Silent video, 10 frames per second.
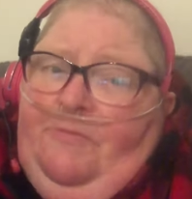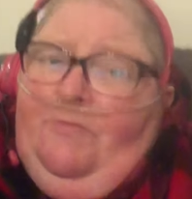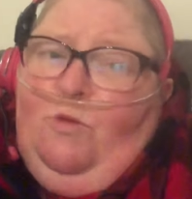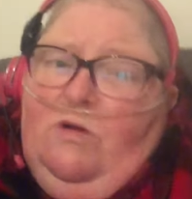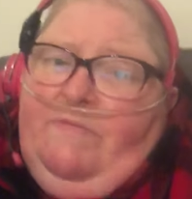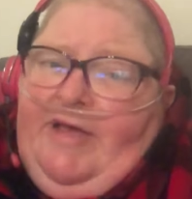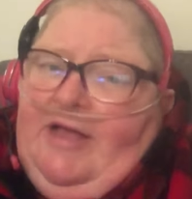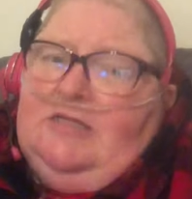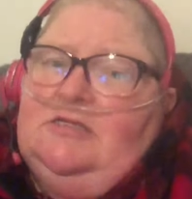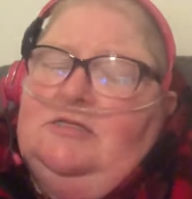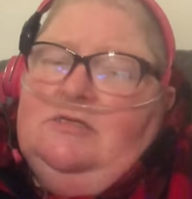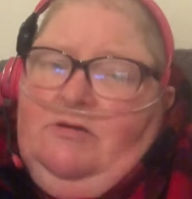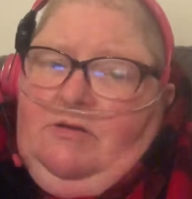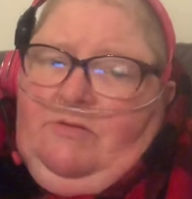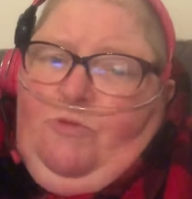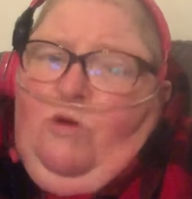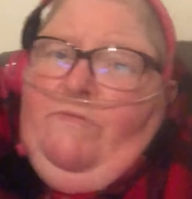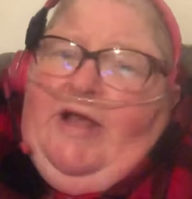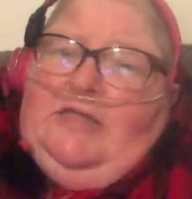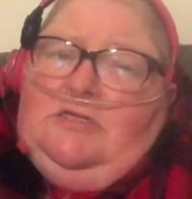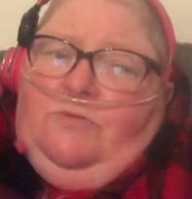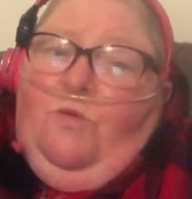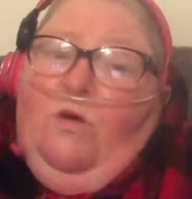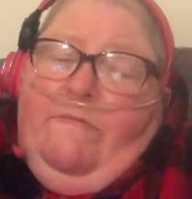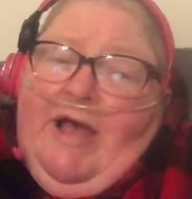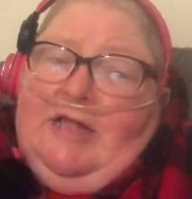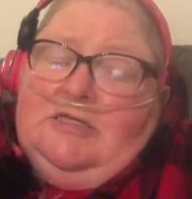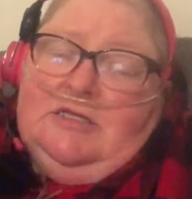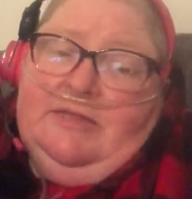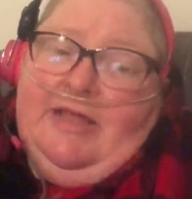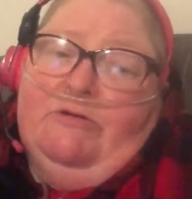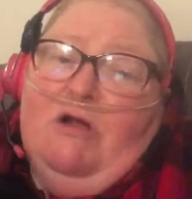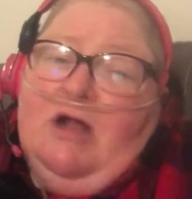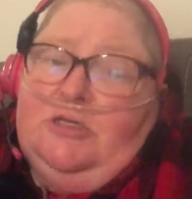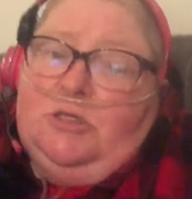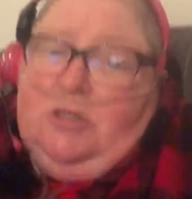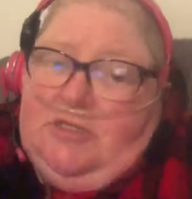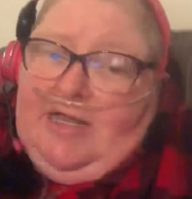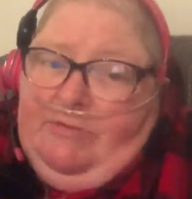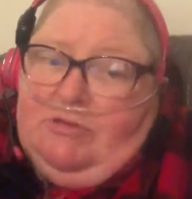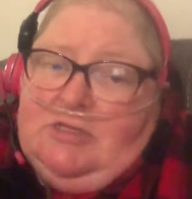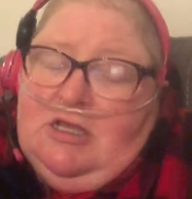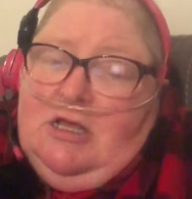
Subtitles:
4 beds, 4 beds, and 4 beds. And they were on turntables.